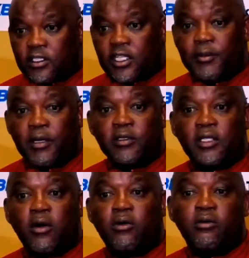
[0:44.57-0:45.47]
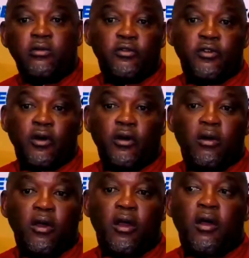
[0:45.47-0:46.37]
Chairman Mutau,
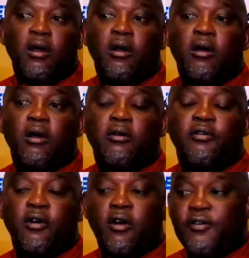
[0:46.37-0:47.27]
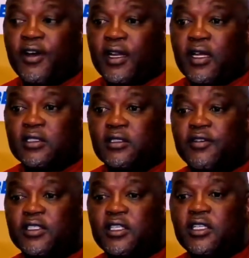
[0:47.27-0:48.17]
for offering us
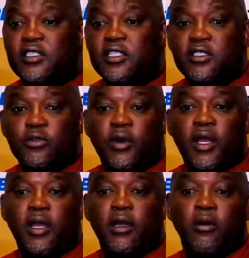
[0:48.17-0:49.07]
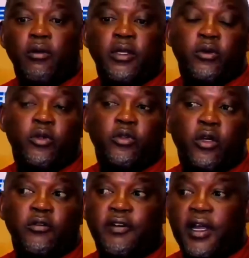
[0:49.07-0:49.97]
the facilities where we could
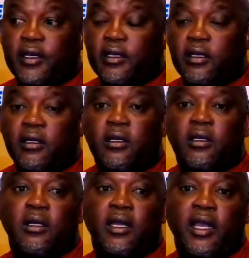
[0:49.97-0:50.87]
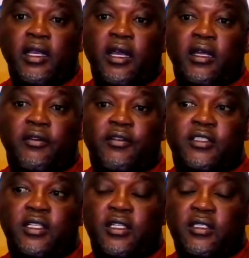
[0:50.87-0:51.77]
not find any other
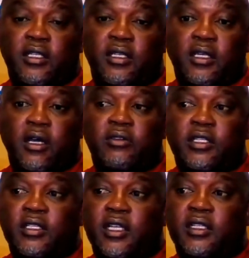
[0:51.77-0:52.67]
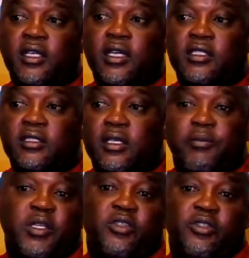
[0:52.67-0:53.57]
facility in the country that has a
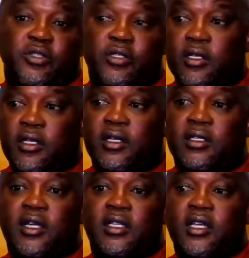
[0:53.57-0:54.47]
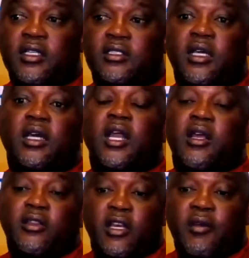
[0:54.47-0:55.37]
pitch, that has the
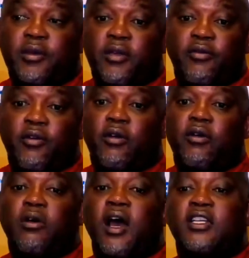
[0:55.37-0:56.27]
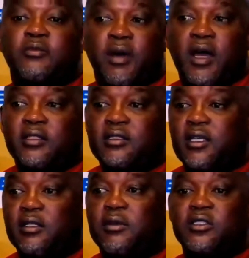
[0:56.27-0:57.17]
cryotherapy for ice
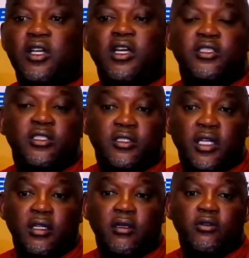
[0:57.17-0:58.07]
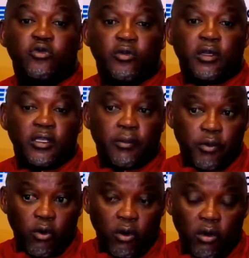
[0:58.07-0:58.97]
baths and massages and in the
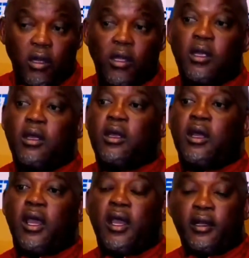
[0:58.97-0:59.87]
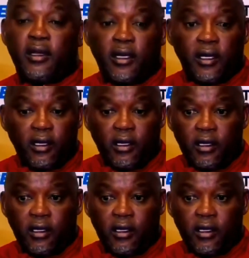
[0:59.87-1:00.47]
pool, and